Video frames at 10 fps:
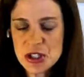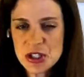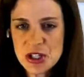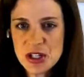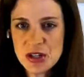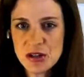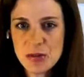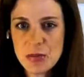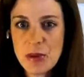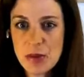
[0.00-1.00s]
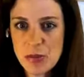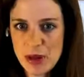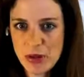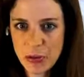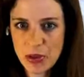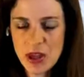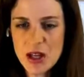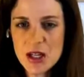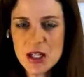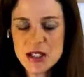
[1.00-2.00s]
she made peace with
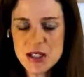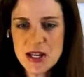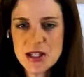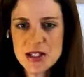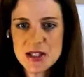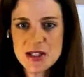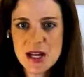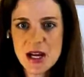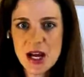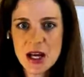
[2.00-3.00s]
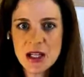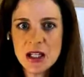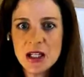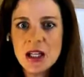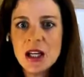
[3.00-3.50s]
it, decided to stay on.